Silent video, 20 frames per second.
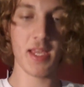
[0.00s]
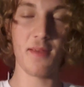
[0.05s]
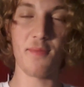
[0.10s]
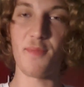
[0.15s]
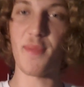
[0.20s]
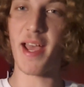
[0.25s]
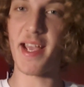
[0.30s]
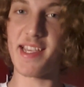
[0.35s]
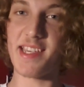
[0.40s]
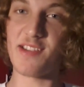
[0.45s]

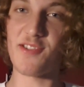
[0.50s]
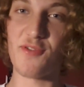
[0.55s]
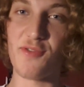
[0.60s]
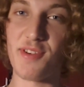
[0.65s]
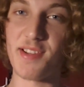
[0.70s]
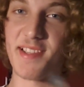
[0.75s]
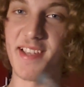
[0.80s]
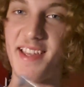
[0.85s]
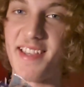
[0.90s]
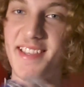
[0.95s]
Maggie
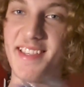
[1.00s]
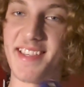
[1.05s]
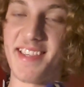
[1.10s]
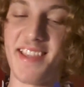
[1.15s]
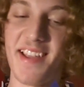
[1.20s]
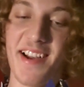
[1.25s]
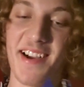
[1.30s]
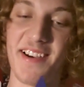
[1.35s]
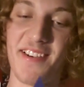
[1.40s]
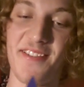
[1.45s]
always getting
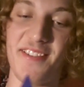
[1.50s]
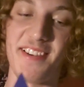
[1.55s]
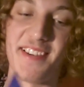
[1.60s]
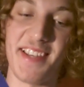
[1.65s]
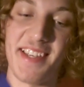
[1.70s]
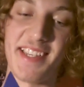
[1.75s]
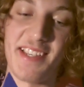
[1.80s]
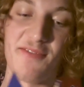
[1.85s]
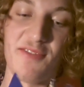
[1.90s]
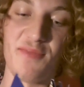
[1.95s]
stuck on a
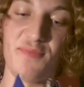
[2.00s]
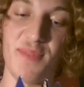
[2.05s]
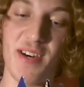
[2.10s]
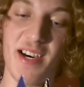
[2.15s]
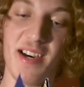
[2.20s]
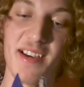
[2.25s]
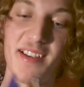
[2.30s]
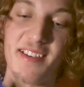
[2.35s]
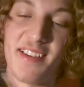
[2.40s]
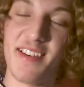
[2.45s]
disc with
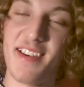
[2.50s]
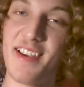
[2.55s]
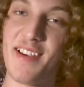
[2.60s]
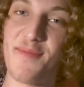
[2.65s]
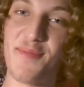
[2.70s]
Marge